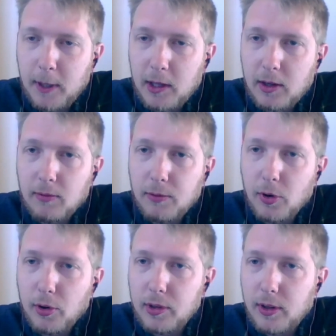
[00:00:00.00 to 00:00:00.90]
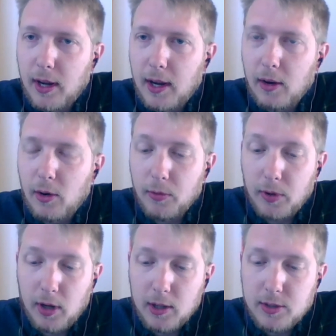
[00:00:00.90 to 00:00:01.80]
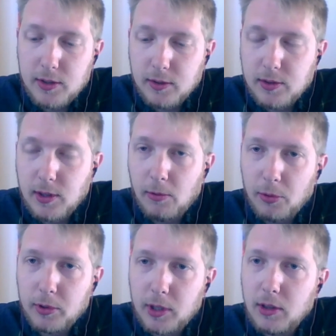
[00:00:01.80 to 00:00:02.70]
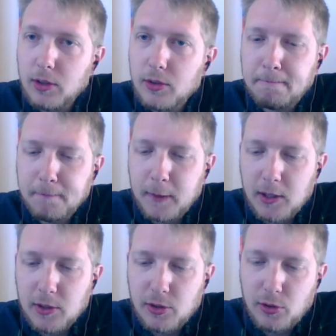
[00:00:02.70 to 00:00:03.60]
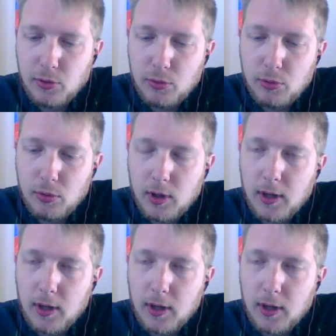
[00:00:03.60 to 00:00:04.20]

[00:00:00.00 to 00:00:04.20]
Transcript: and converting that over the next several years into